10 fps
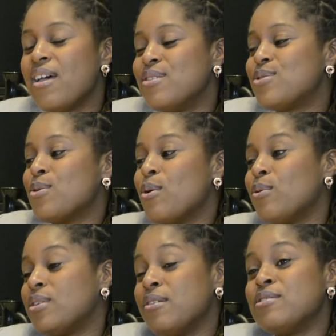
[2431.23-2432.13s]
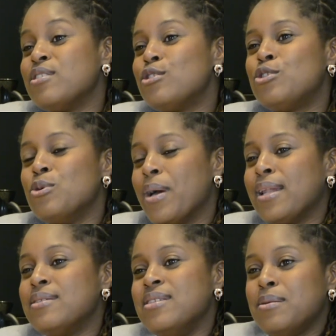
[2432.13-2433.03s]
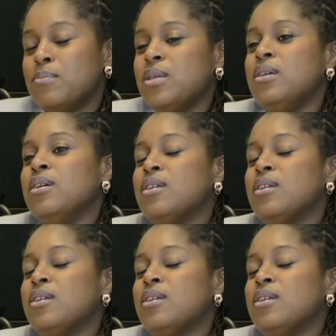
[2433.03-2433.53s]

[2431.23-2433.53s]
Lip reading: So there is this duality in me,